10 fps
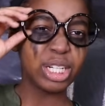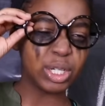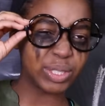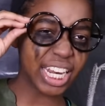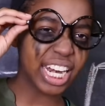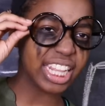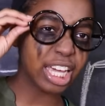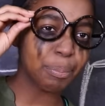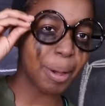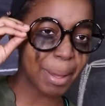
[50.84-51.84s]
Who said
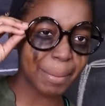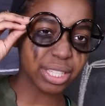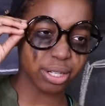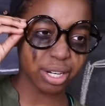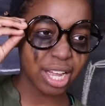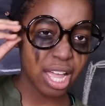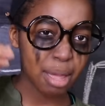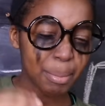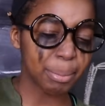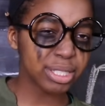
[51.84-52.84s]
anything about my mother?
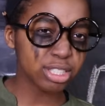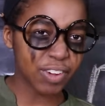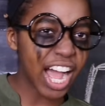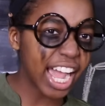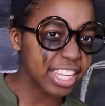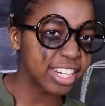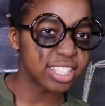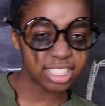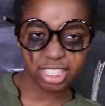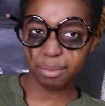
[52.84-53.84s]
My mother's fine.
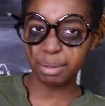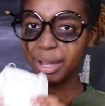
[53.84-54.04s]
She's coming